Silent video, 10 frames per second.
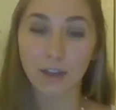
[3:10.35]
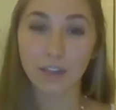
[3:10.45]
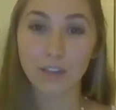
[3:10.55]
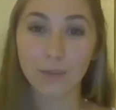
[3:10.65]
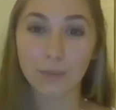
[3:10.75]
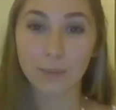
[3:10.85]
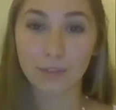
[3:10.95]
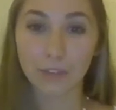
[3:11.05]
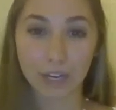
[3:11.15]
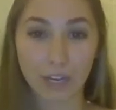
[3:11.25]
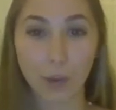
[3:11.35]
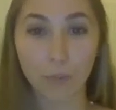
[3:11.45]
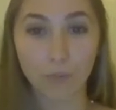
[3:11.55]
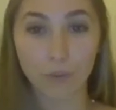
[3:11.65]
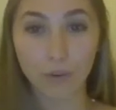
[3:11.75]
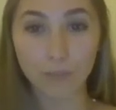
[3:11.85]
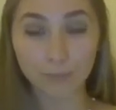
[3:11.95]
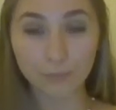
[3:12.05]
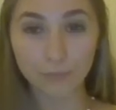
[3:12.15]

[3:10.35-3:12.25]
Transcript: I think will be very helpful